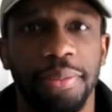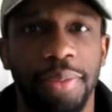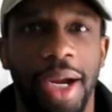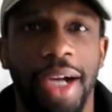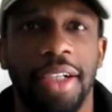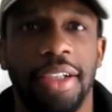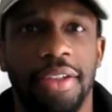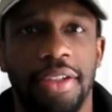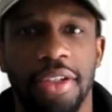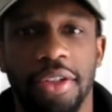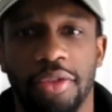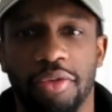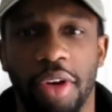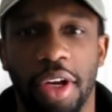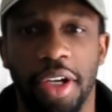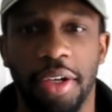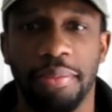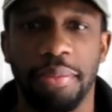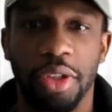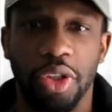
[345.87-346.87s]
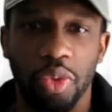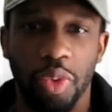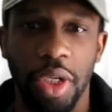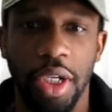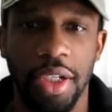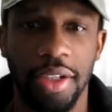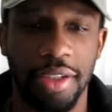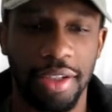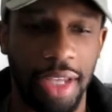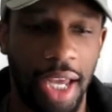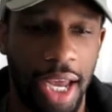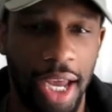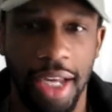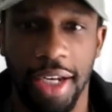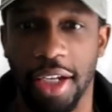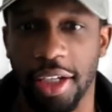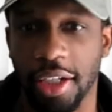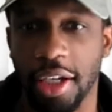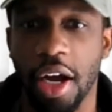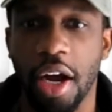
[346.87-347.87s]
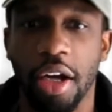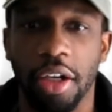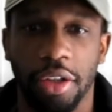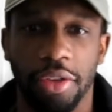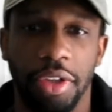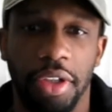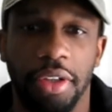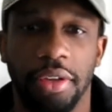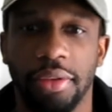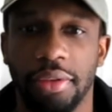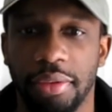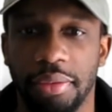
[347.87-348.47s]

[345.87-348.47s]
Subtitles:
practice is running between sand and concrete,